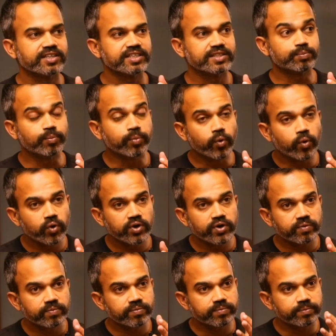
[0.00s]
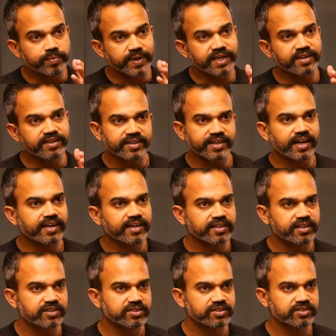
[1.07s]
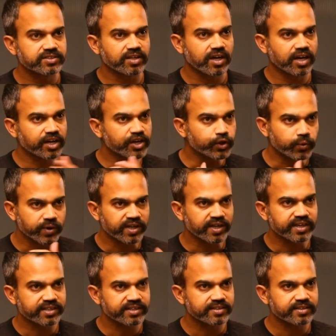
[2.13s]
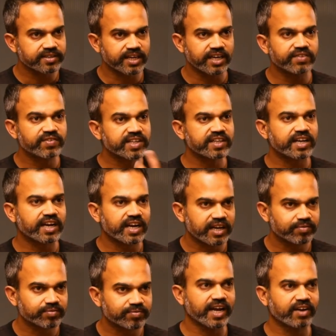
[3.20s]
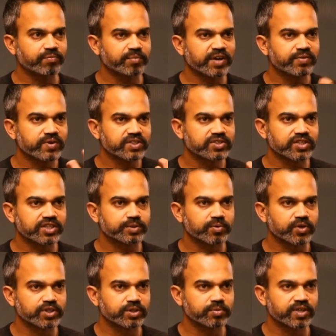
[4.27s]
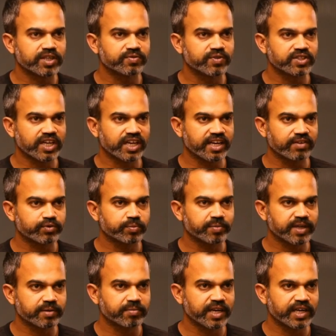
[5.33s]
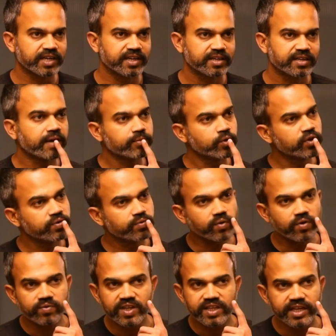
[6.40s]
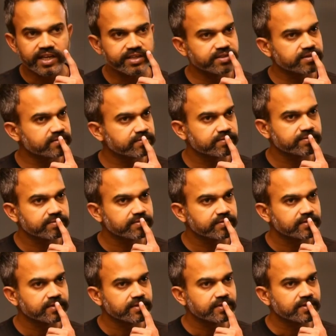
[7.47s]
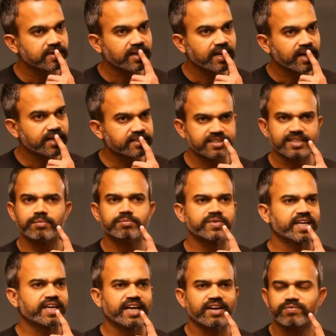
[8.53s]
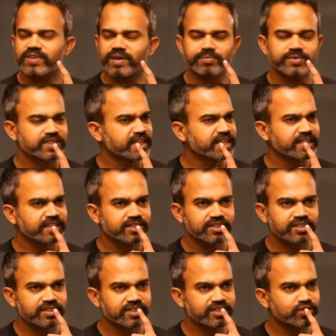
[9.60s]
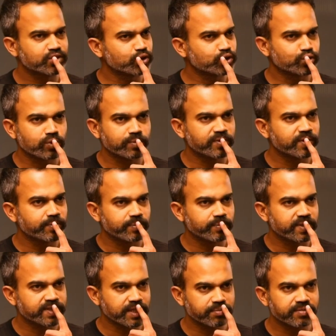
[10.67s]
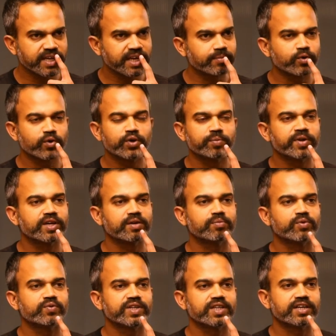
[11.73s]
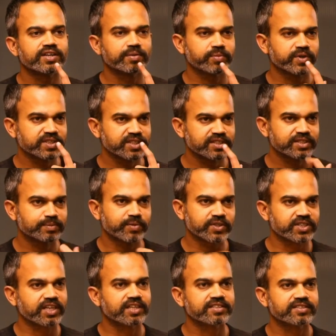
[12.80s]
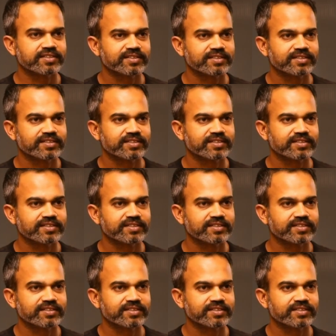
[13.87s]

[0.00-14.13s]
these bold, big directors are doing it. They're living their life. I have my first responsibility, which I have to make money. I'm going to fulfill that. And someday, I've kept saying this to so many people, someday I'm going to make a movie that represents Prashant.